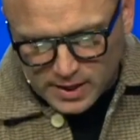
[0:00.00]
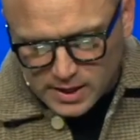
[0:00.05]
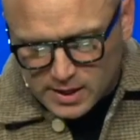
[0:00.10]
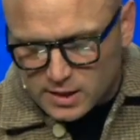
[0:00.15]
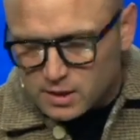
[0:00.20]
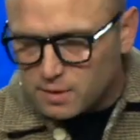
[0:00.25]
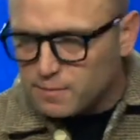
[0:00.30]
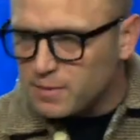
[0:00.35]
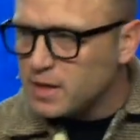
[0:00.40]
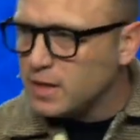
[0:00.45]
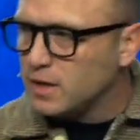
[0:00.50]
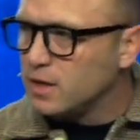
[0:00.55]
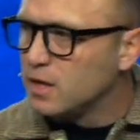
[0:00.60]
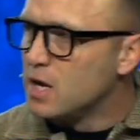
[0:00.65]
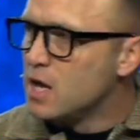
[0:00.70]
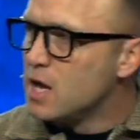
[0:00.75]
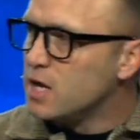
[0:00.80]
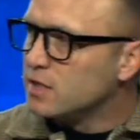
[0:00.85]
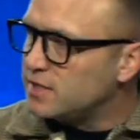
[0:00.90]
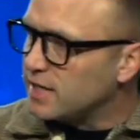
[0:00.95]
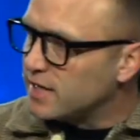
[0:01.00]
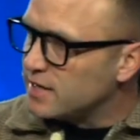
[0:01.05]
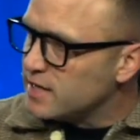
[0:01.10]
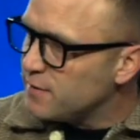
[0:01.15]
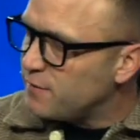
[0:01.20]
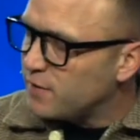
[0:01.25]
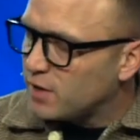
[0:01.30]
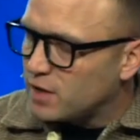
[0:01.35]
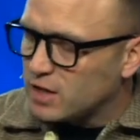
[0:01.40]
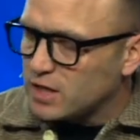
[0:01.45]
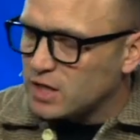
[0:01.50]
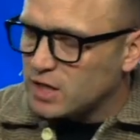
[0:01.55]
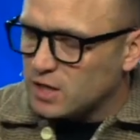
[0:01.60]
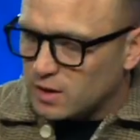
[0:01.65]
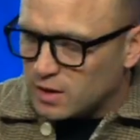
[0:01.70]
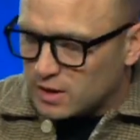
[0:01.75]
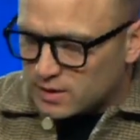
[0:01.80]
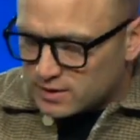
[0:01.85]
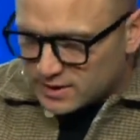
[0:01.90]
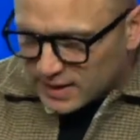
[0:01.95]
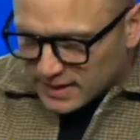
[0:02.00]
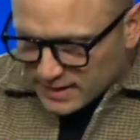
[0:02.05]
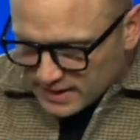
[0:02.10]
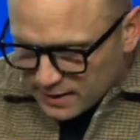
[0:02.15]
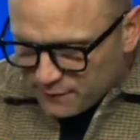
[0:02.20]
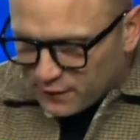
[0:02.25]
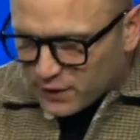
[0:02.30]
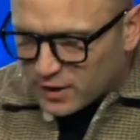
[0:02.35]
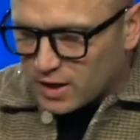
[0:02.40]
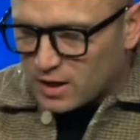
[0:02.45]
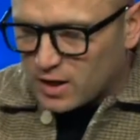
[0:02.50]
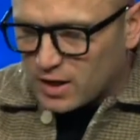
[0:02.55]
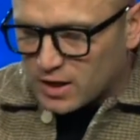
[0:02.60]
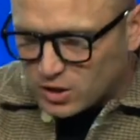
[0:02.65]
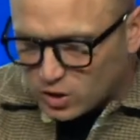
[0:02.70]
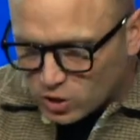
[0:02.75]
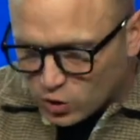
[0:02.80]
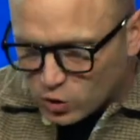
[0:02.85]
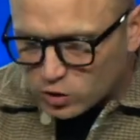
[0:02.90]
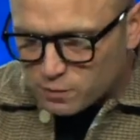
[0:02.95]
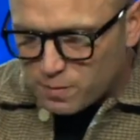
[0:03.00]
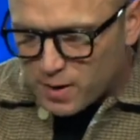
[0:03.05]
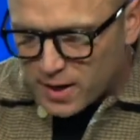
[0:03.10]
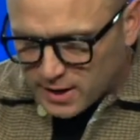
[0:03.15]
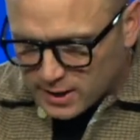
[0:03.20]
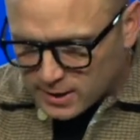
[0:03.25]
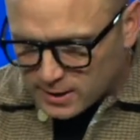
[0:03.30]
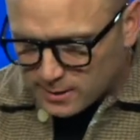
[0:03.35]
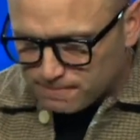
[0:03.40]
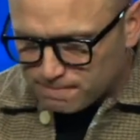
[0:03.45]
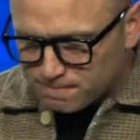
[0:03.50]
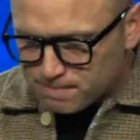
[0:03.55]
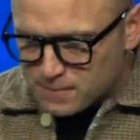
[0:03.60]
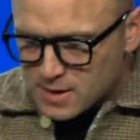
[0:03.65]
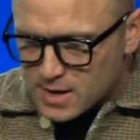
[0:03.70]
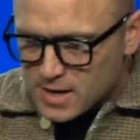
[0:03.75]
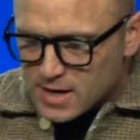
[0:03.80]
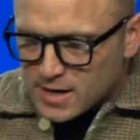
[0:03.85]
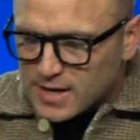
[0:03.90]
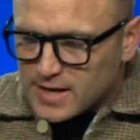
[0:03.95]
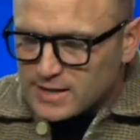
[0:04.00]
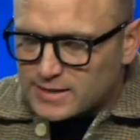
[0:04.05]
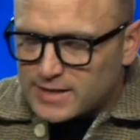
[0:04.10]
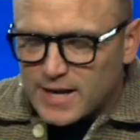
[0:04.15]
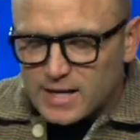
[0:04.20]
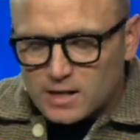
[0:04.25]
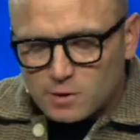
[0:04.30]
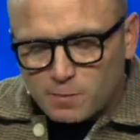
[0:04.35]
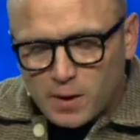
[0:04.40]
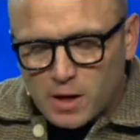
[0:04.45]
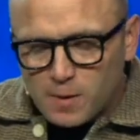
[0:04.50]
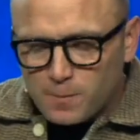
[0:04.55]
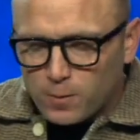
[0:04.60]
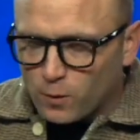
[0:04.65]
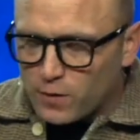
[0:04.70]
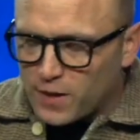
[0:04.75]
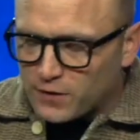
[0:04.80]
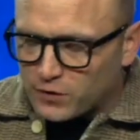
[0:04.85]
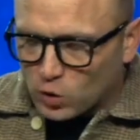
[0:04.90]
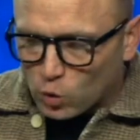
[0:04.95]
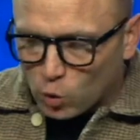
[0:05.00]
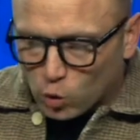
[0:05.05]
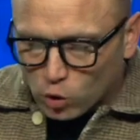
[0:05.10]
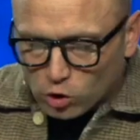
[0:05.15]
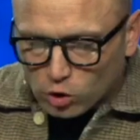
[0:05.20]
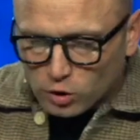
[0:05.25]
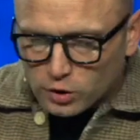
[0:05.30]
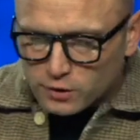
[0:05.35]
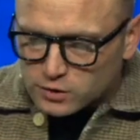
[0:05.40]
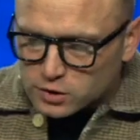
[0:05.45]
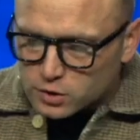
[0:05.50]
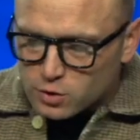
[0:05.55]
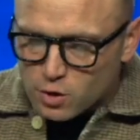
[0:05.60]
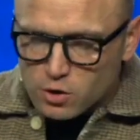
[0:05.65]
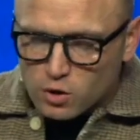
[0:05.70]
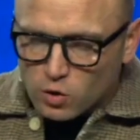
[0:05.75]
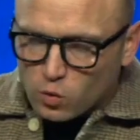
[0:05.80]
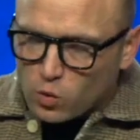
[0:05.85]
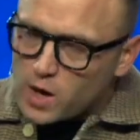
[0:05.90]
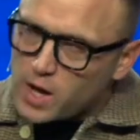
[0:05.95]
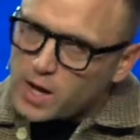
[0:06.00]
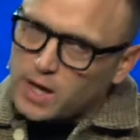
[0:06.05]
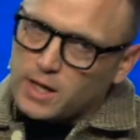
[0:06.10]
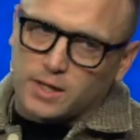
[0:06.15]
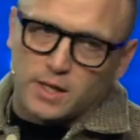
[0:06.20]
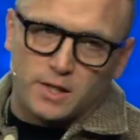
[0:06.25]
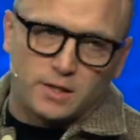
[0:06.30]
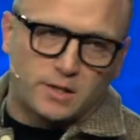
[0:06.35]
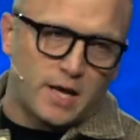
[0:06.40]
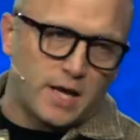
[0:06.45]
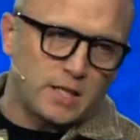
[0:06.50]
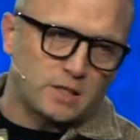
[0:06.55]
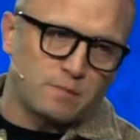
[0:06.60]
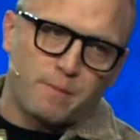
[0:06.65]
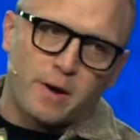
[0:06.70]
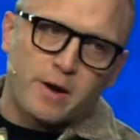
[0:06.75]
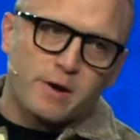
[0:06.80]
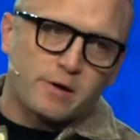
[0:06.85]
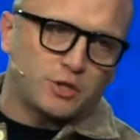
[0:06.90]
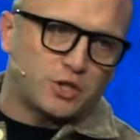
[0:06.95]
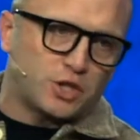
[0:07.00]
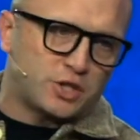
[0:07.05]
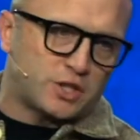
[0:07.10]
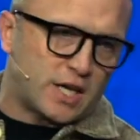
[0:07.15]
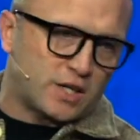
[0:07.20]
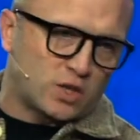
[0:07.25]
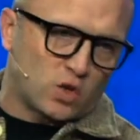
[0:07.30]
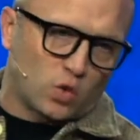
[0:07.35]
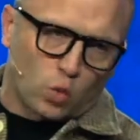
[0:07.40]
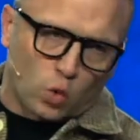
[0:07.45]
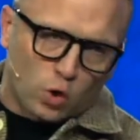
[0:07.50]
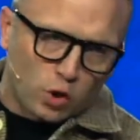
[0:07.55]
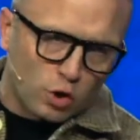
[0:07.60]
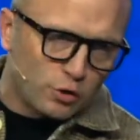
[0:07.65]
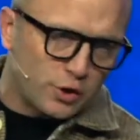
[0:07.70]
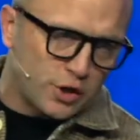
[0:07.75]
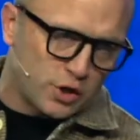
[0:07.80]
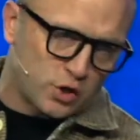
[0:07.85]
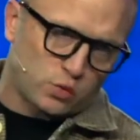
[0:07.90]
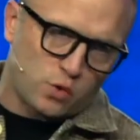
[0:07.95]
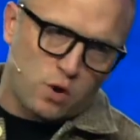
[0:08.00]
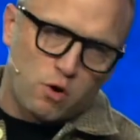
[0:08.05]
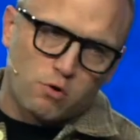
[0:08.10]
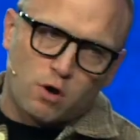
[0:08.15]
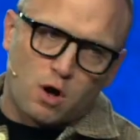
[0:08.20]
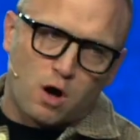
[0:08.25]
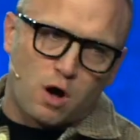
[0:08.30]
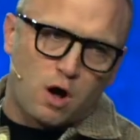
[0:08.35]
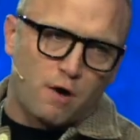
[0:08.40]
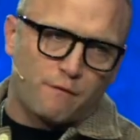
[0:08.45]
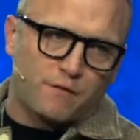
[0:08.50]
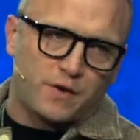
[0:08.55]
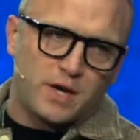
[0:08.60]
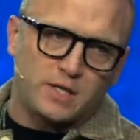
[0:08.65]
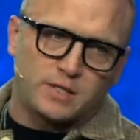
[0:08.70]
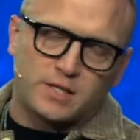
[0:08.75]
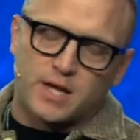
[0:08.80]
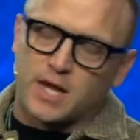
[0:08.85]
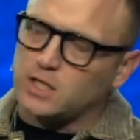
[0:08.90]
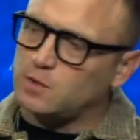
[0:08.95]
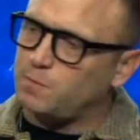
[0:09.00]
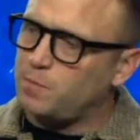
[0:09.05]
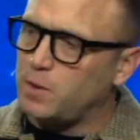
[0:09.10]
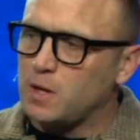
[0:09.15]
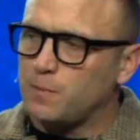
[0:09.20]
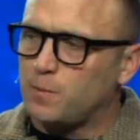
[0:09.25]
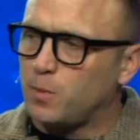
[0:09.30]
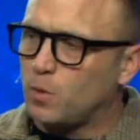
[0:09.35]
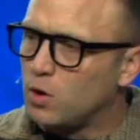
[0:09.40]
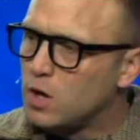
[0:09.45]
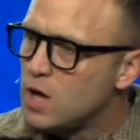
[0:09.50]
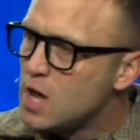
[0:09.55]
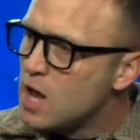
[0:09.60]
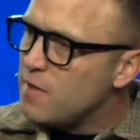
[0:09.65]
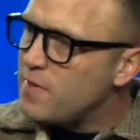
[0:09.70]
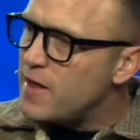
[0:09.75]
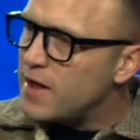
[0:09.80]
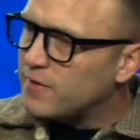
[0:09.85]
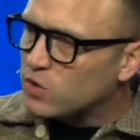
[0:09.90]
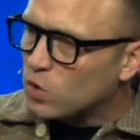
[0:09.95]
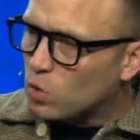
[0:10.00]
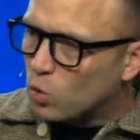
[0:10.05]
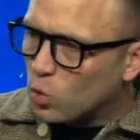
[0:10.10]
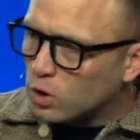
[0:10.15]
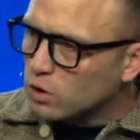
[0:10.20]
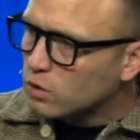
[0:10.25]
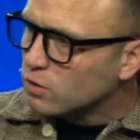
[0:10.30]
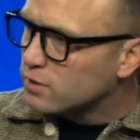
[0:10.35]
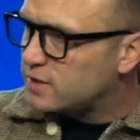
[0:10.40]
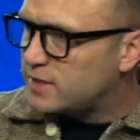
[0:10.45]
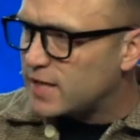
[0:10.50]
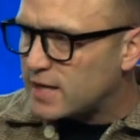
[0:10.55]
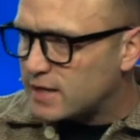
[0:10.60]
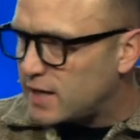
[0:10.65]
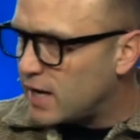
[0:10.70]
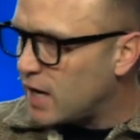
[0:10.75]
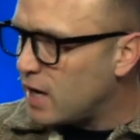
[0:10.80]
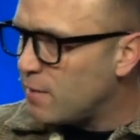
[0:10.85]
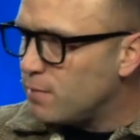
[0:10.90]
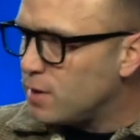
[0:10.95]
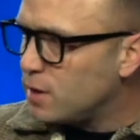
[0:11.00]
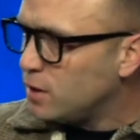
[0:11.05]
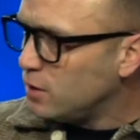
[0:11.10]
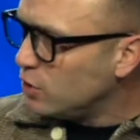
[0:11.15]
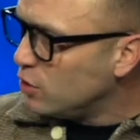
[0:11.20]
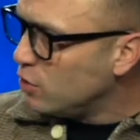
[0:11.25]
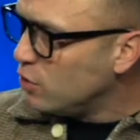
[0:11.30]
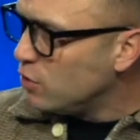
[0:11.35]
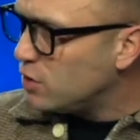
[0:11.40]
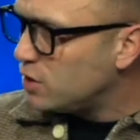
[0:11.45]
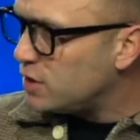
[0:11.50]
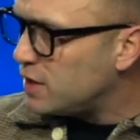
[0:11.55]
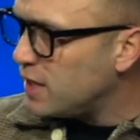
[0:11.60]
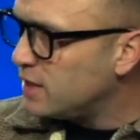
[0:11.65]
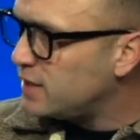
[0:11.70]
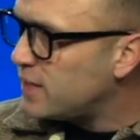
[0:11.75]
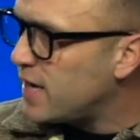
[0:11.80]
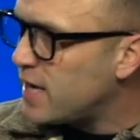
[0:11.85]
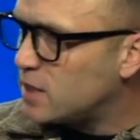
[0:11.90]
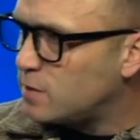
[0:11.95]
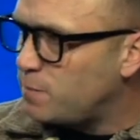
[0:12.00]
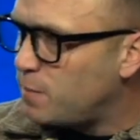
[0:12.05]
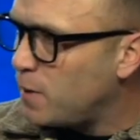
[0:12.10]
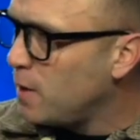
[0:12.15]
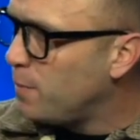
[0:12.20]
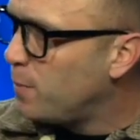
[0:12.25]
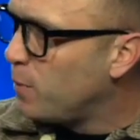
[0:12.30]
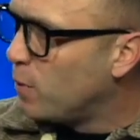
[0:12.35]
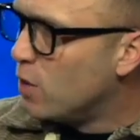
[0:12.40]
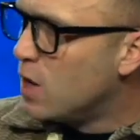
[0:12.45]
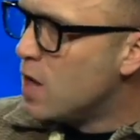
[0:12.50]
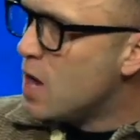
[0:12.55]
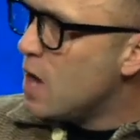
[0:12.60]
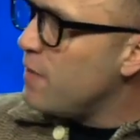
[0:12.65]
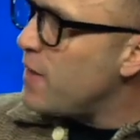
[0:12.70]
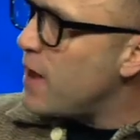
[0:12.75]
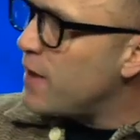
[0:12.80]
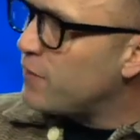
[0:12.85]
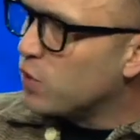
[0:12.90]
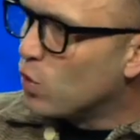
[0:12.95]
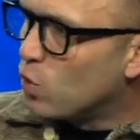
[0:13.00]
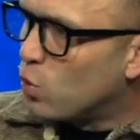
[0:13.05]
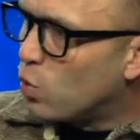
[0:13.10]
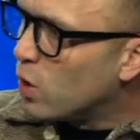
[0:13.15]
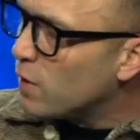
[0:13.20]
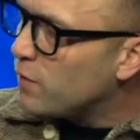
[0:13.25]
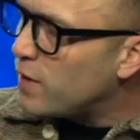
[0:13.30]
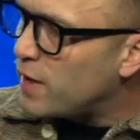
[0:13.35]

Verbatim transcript: it into being significantly used by him. He takes people that the world has thrown away. He takes marriages that the world has wrote off. He takes people that the world said can't be used. He takes people that the